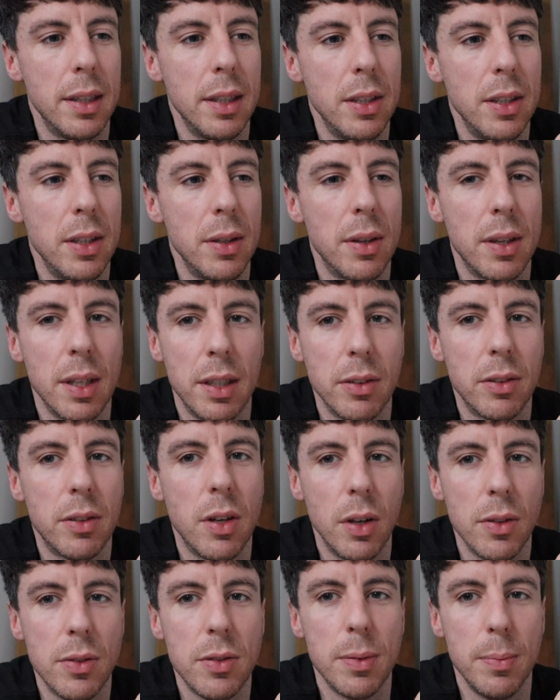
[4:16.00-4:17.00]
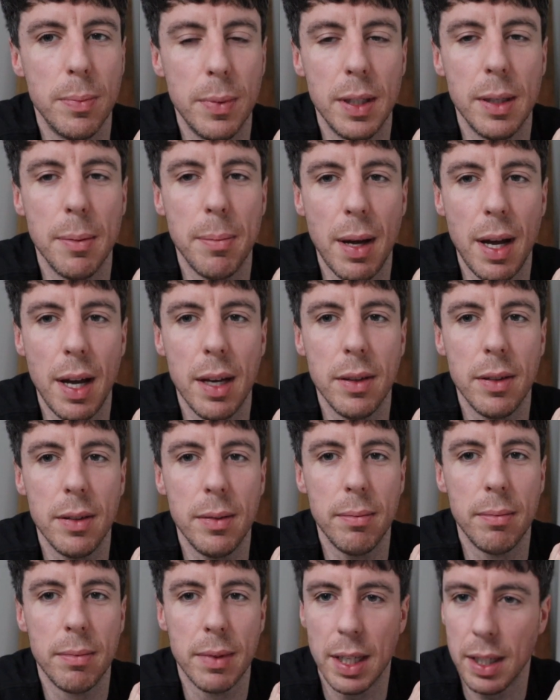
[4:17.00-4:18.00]
that you think's got something about
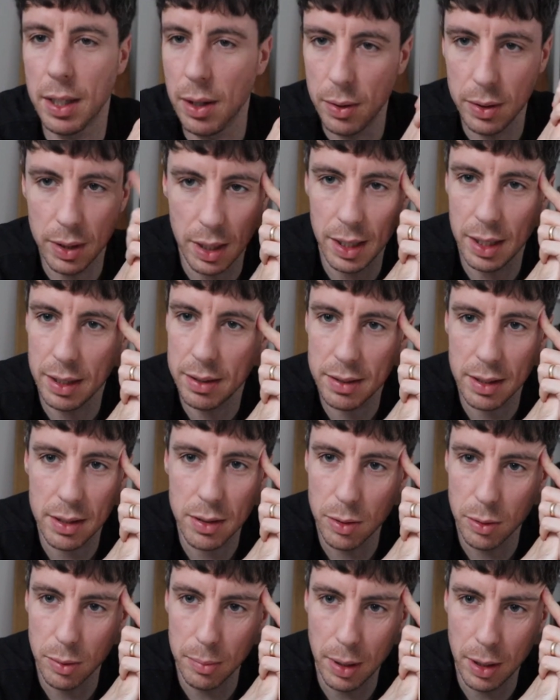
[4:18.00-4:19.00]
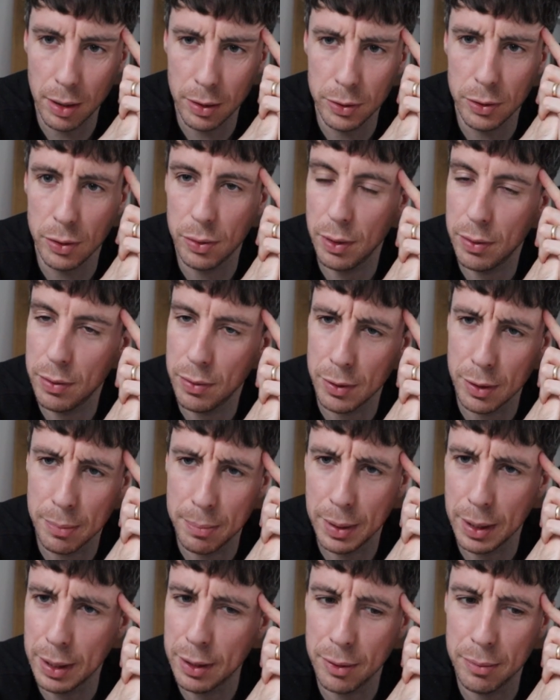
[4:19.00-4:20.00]
them, they go on a list in your mind, or if you're in a
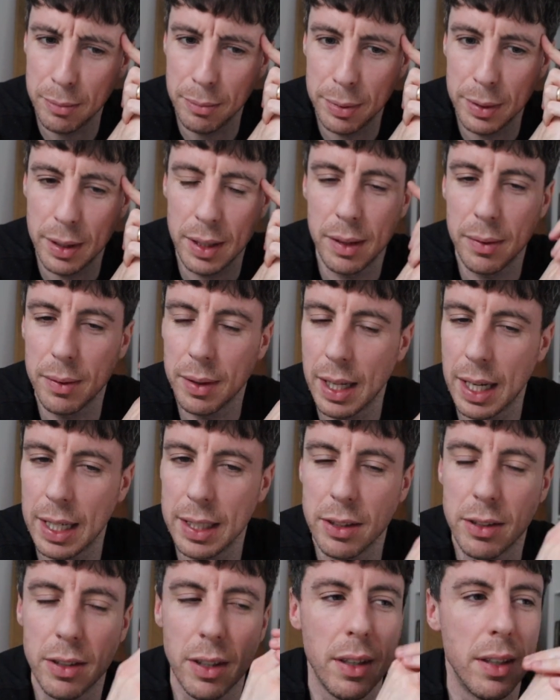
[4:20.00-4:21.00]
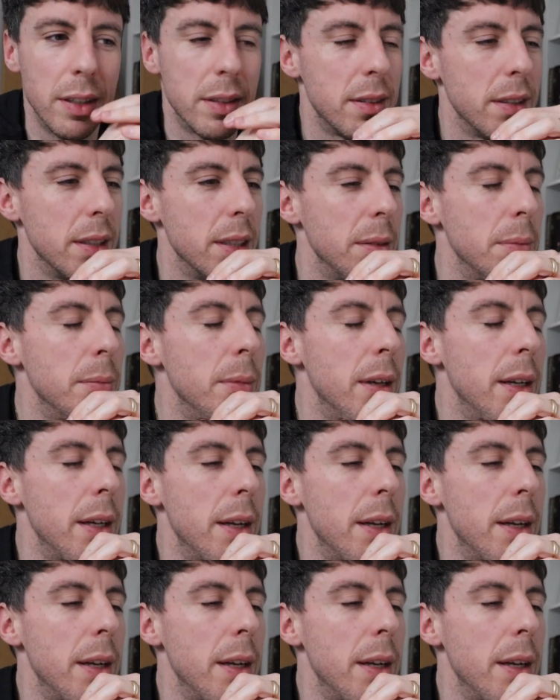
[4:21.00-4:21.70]
big company with HR team,